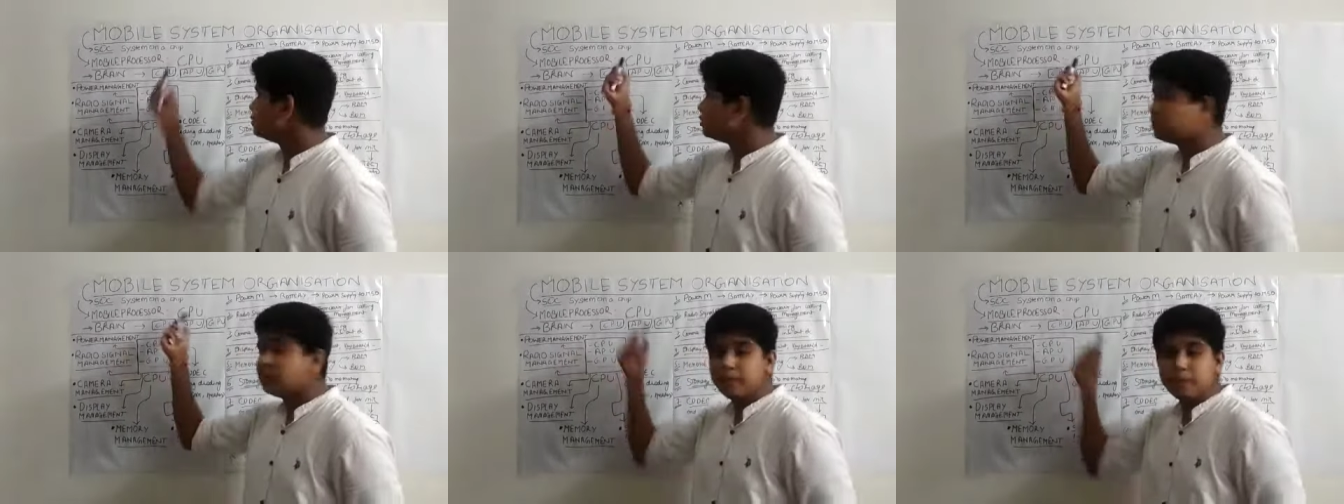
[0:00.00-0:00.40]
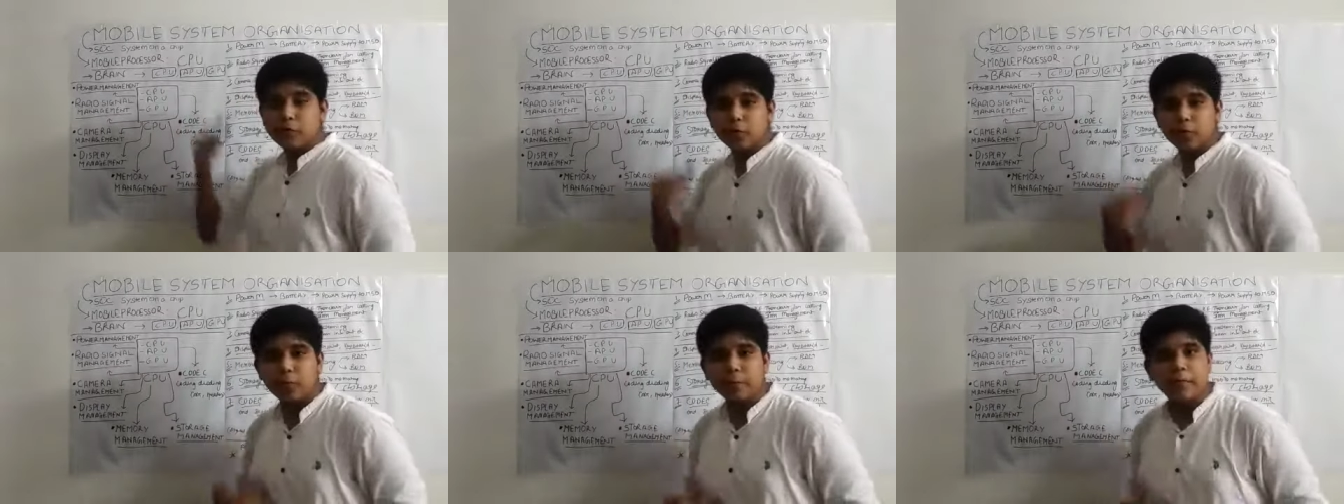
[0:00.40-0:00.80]

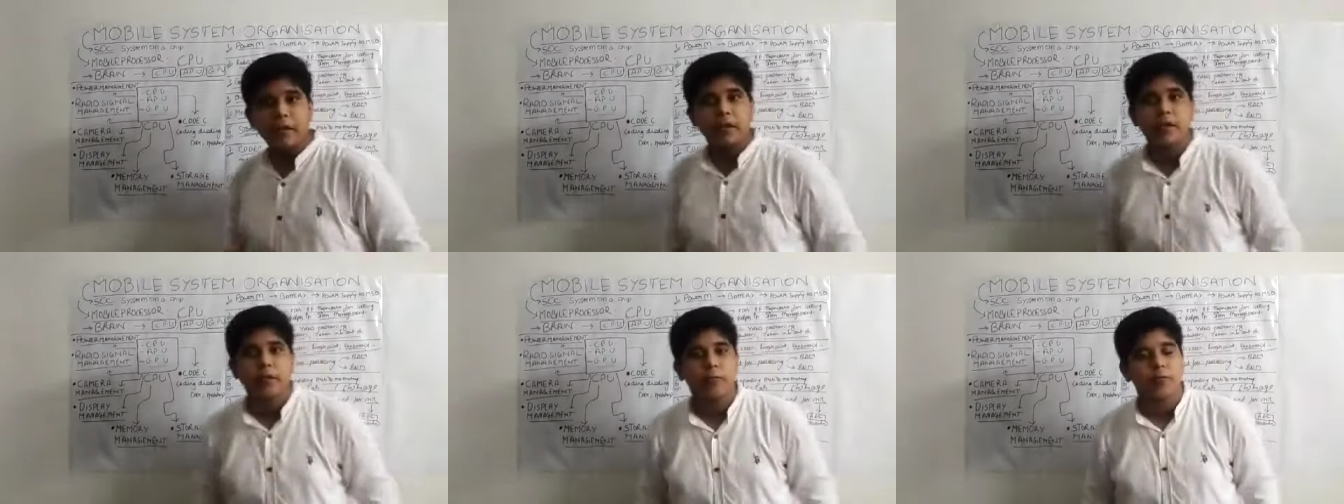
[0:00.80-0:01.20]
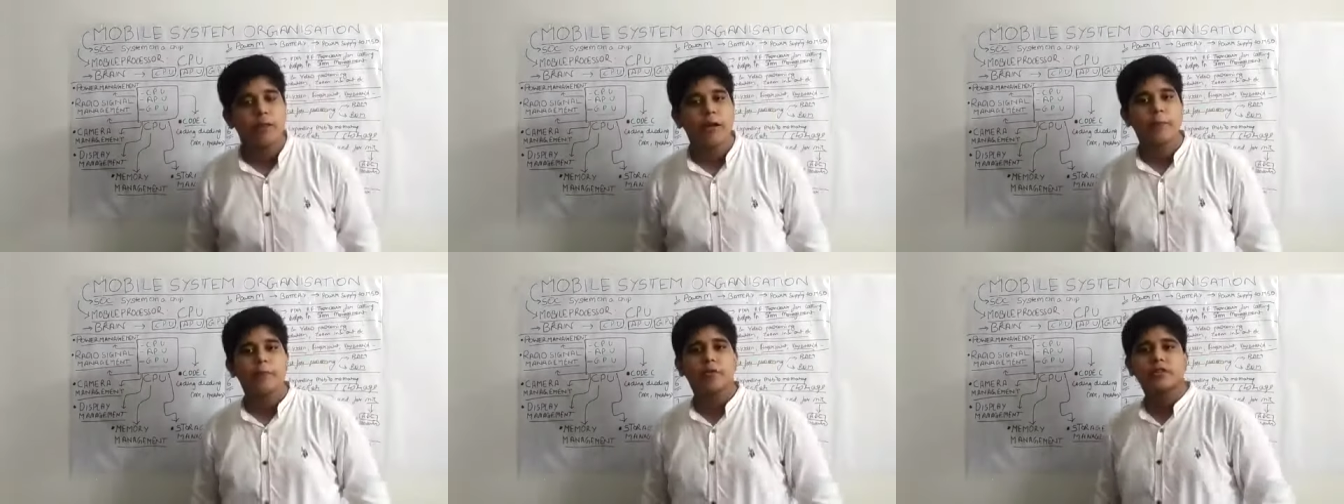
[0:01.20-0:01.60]
CPU.
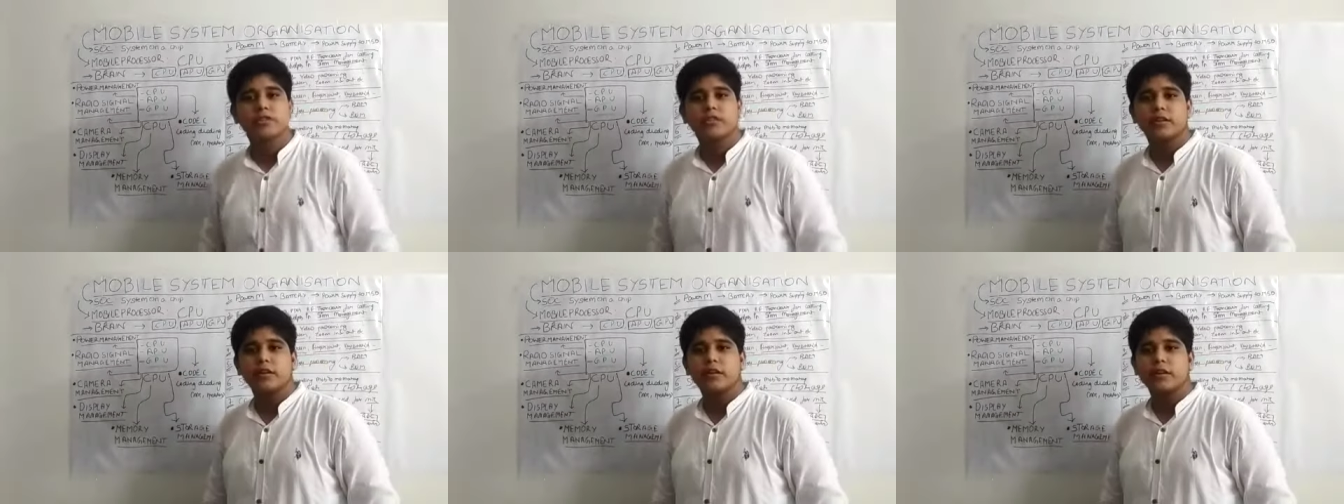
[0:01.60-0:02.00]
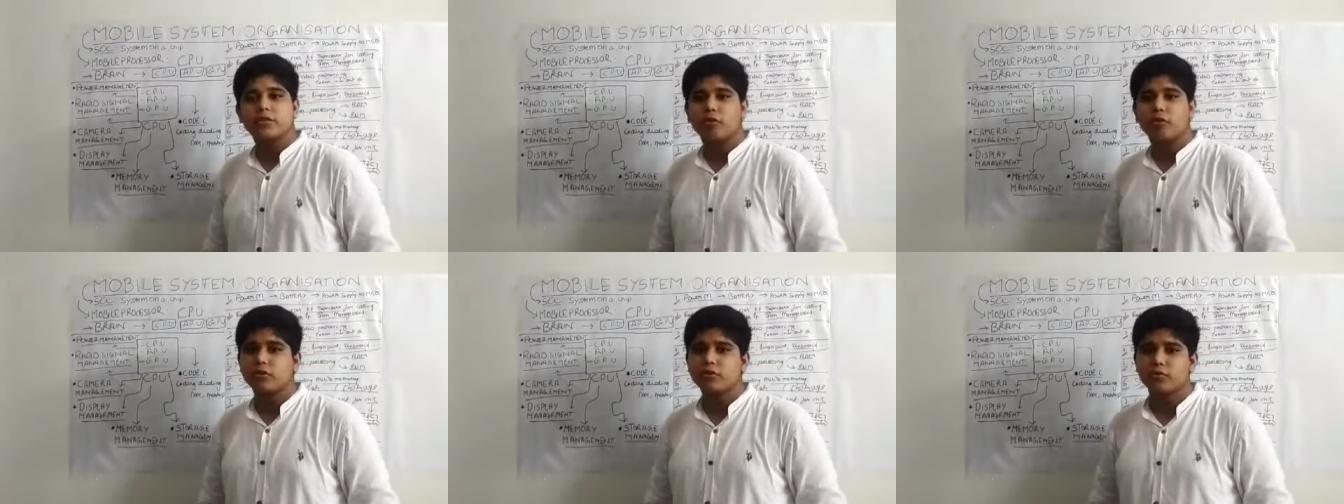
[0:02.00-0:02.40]
Mobile processor is
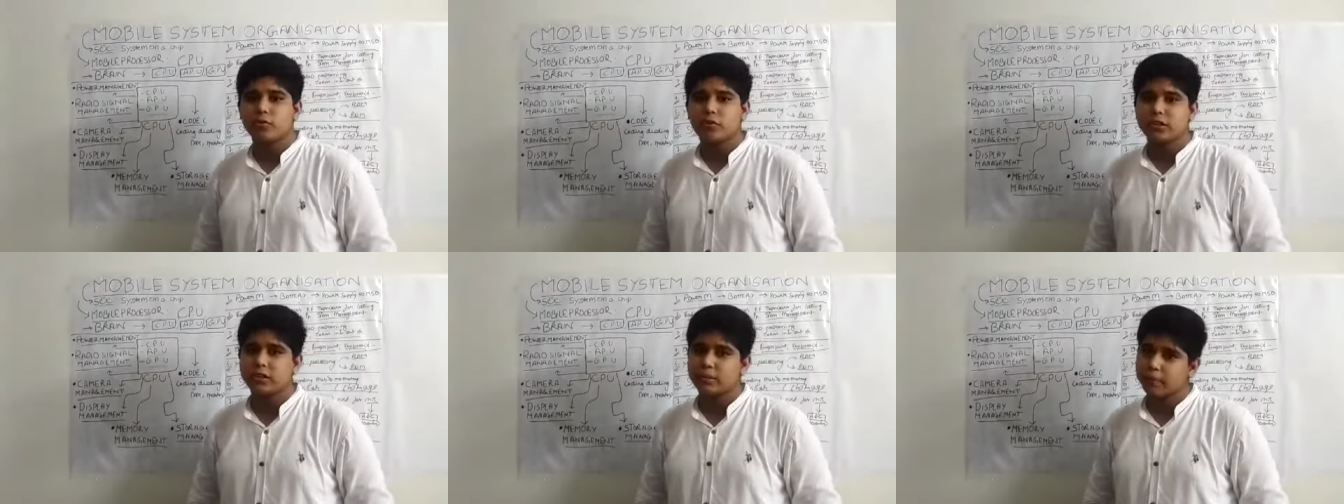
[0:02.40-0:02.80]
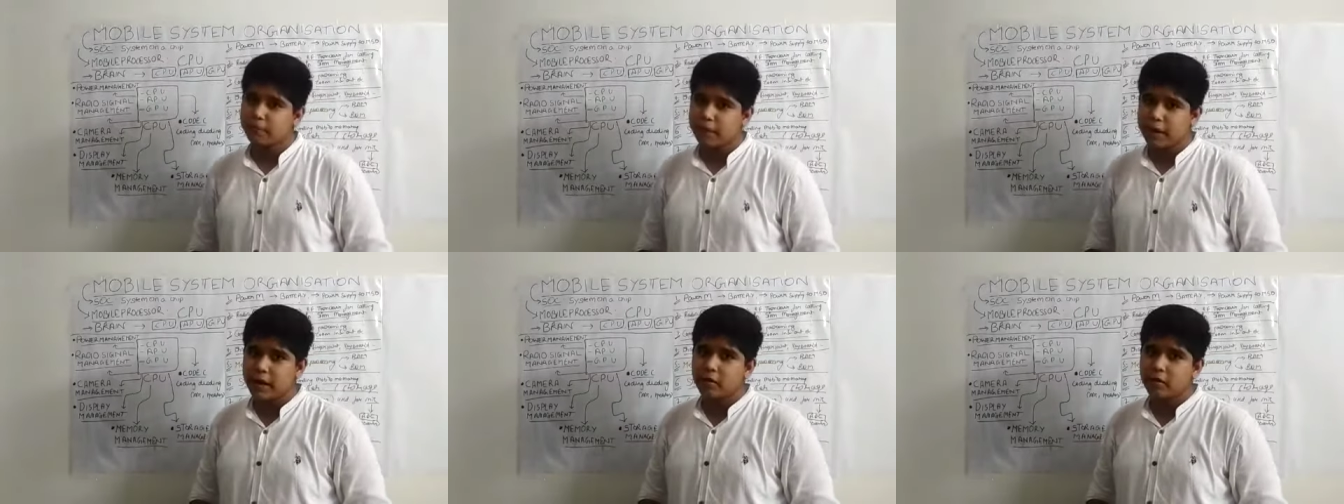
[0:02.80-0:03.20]
also known as the
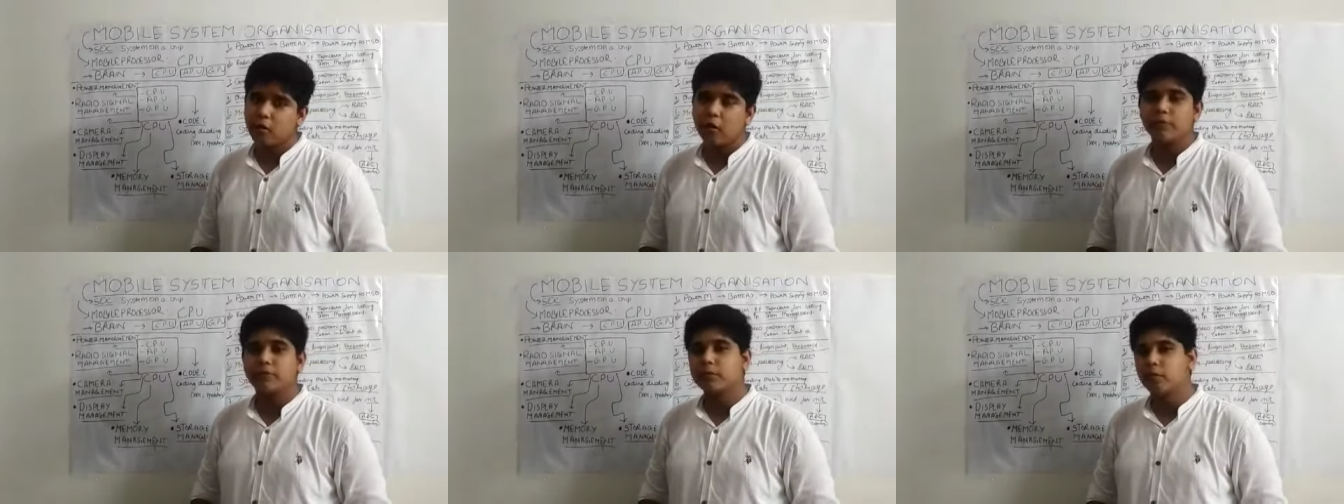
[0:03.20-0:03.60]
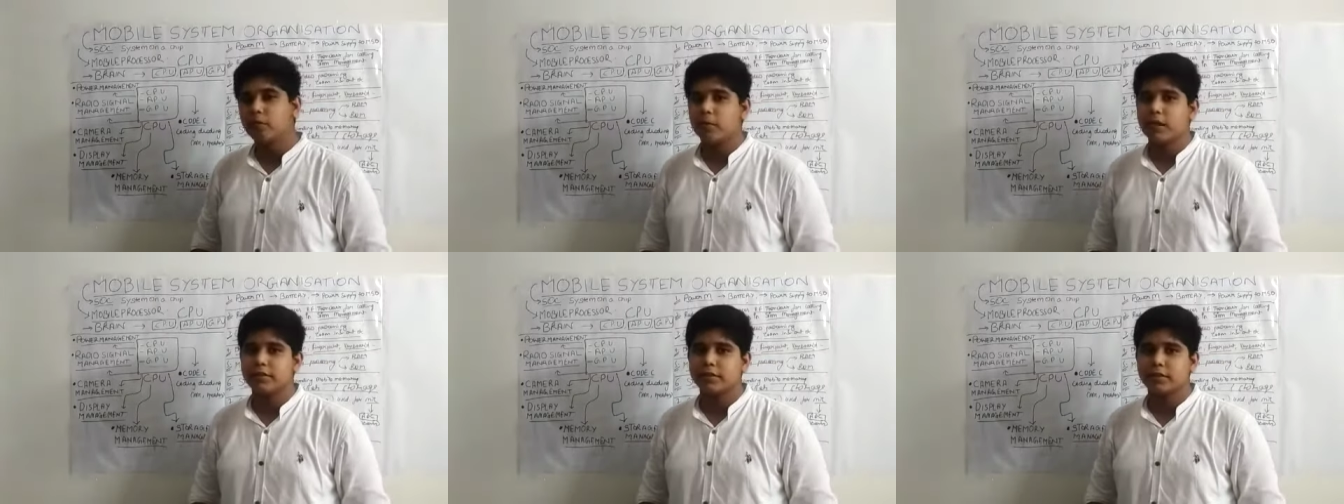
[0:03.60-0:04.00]
brain of the
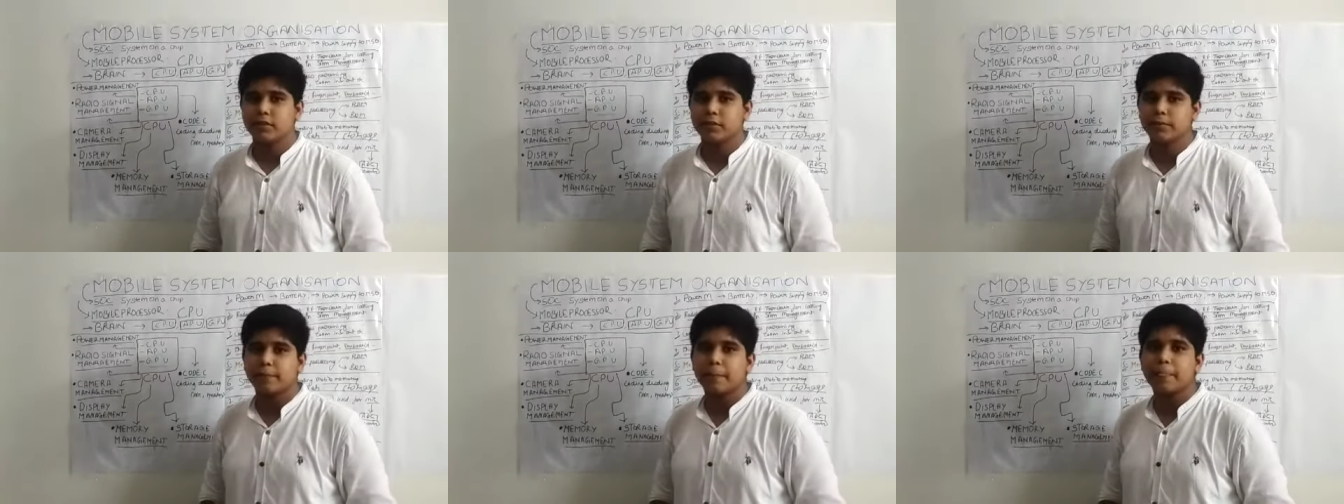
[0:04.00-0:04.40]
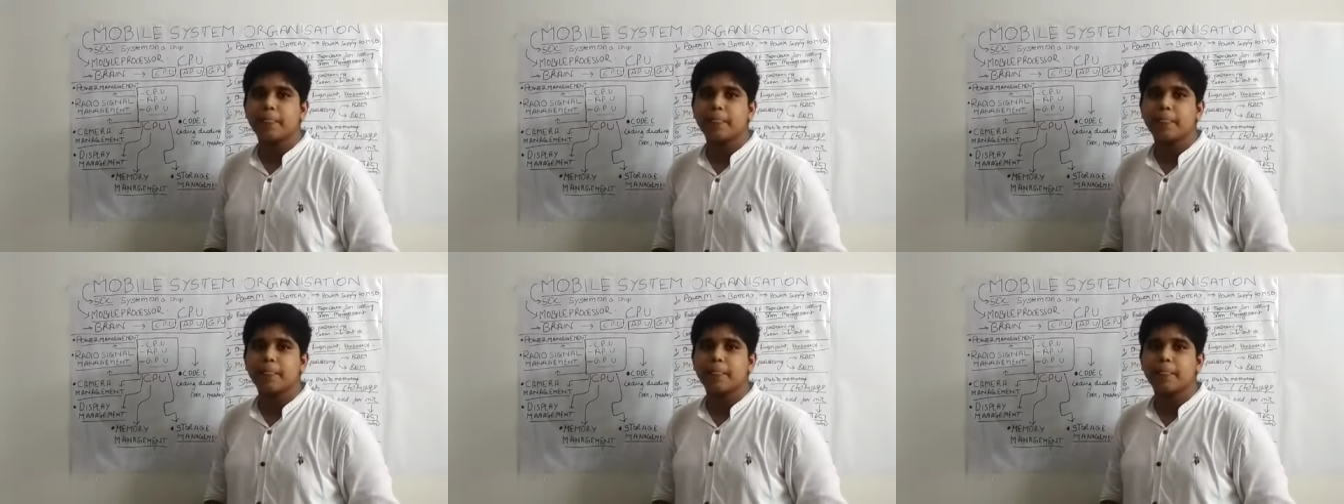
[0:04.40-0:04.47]
mobile system.